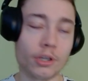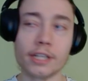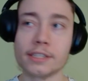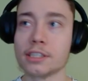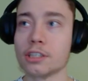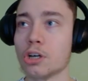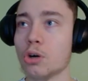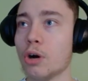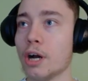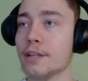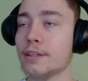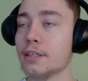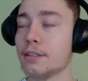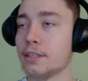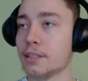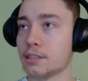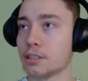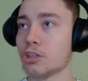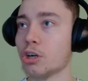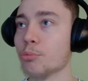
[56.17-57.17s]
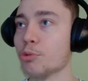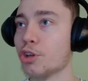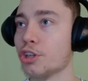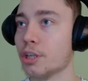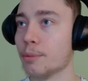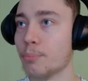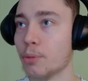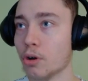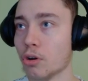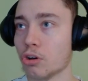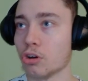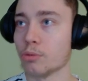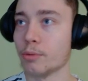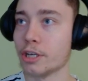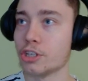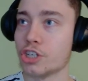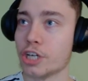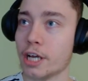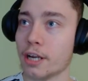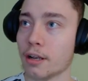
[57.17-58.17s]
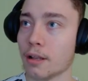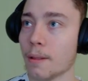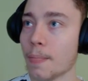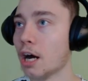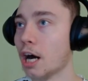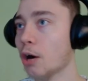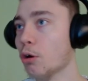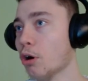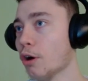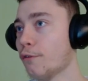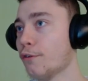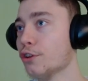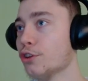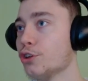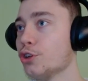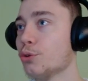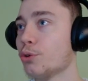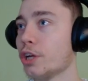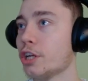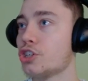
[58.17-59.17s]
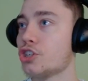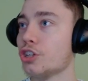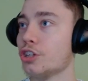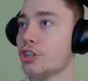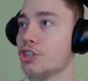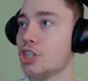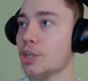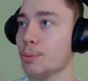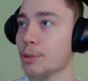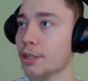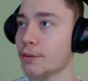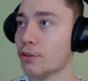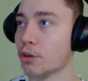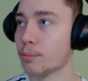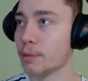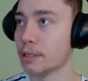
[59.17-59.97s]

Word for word: days ago, I did this community poll on my channel. How often do you reach the G P T four